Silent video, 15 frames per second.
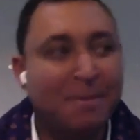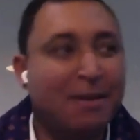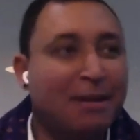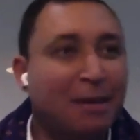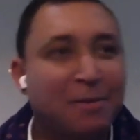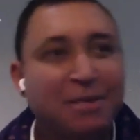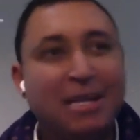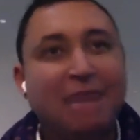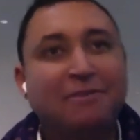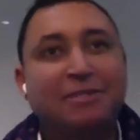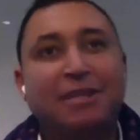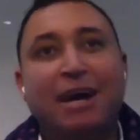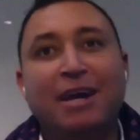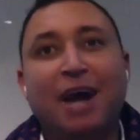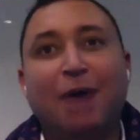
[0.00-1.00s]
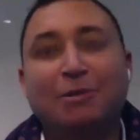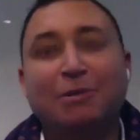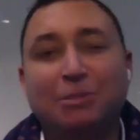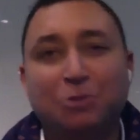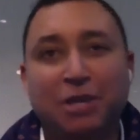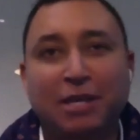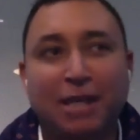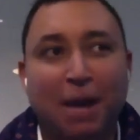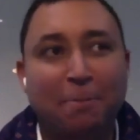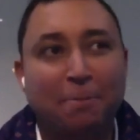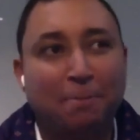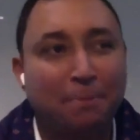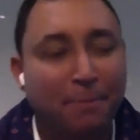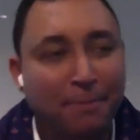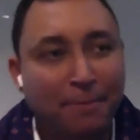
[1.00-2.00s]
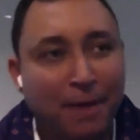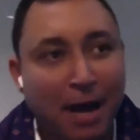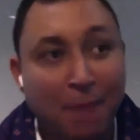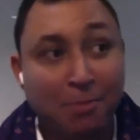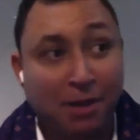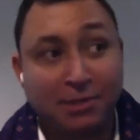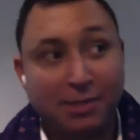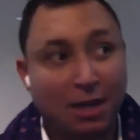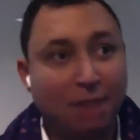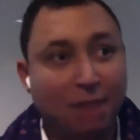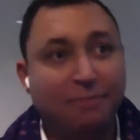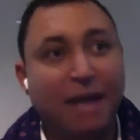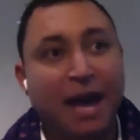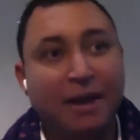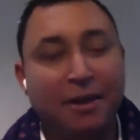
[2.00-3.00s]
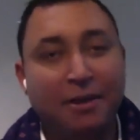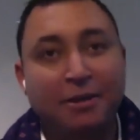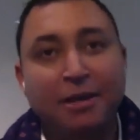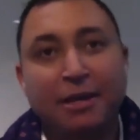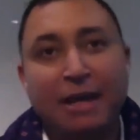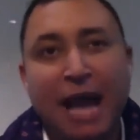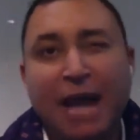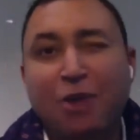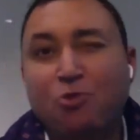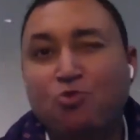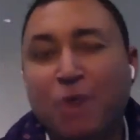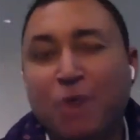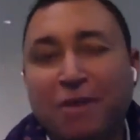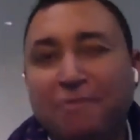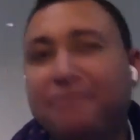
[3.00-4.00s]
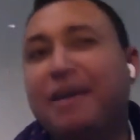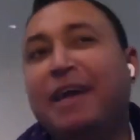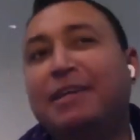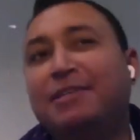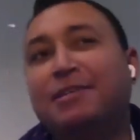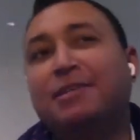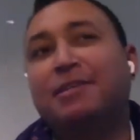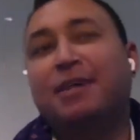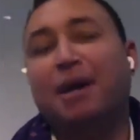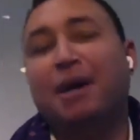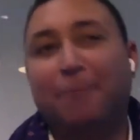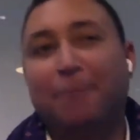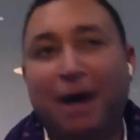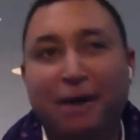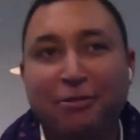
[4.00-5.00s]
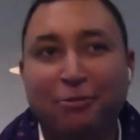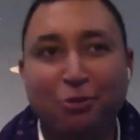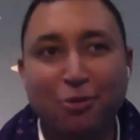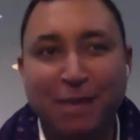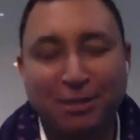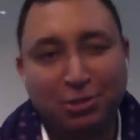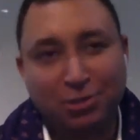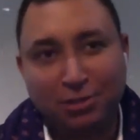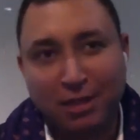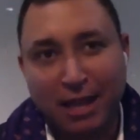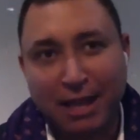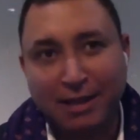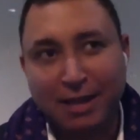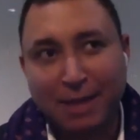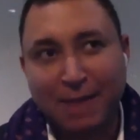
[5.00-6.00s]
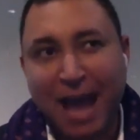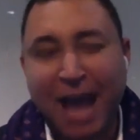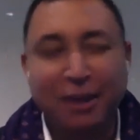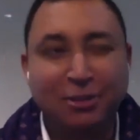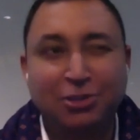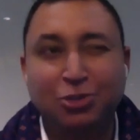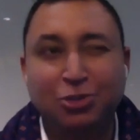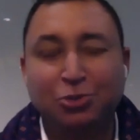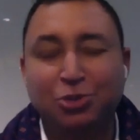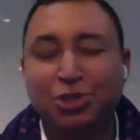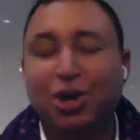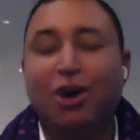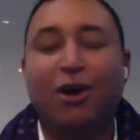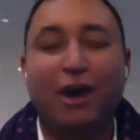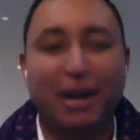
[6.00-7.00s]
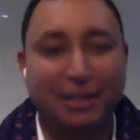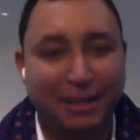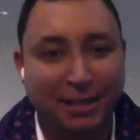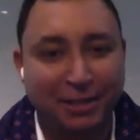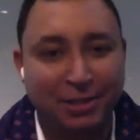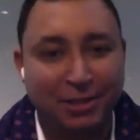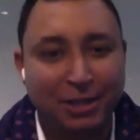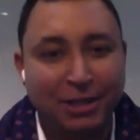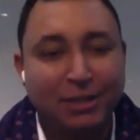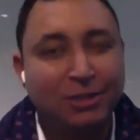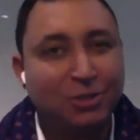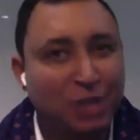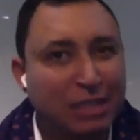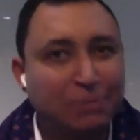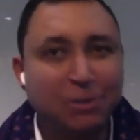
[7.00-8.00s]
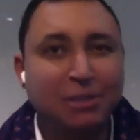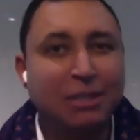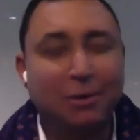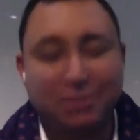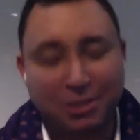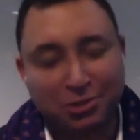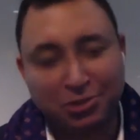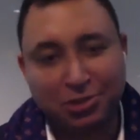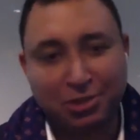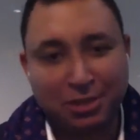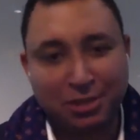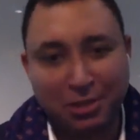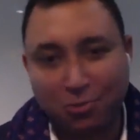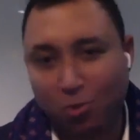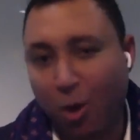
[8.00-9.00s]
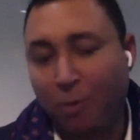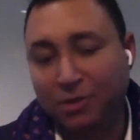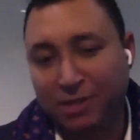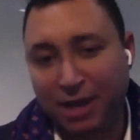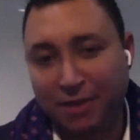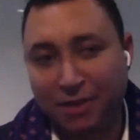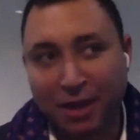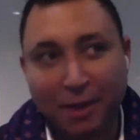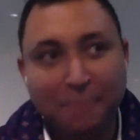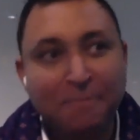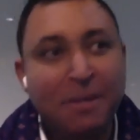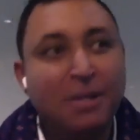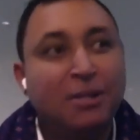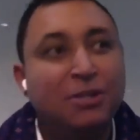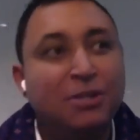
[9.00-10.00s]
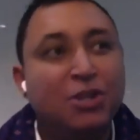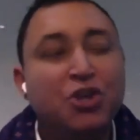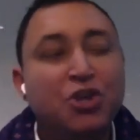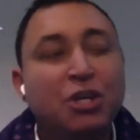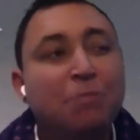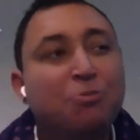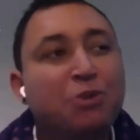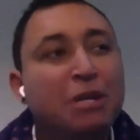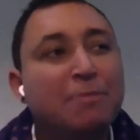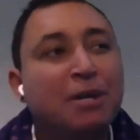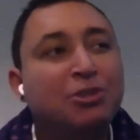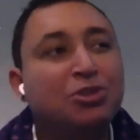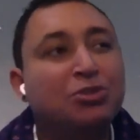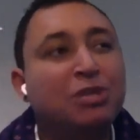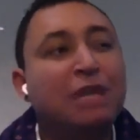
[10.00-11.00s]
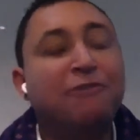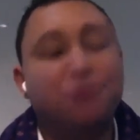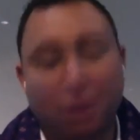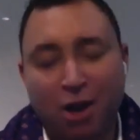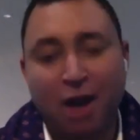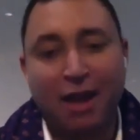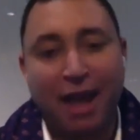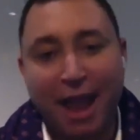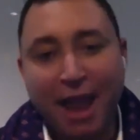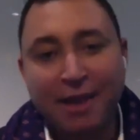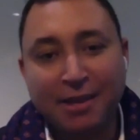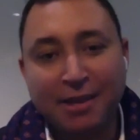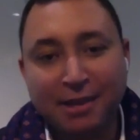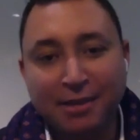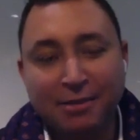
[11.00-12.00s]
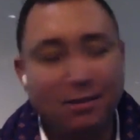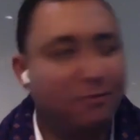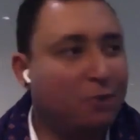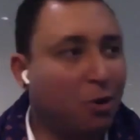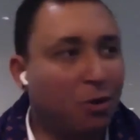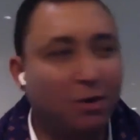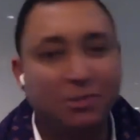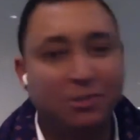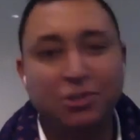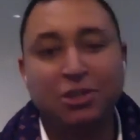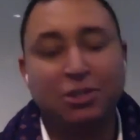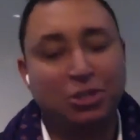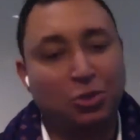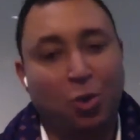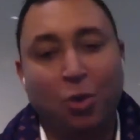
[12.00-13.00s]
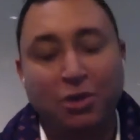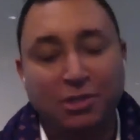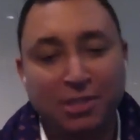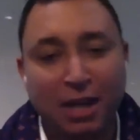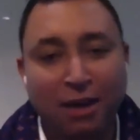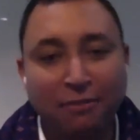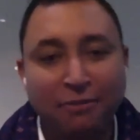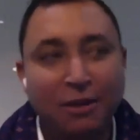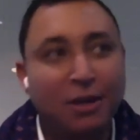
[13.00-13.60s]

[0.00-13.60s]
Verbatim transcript: I mean, the other day I was looking up uh, myself how to, how to renovate a bathroom and, and um, how to do tiling just because I was interested in what was out there. So you can pretty much do, if you're kind of handy, of course, you can do it all yourself.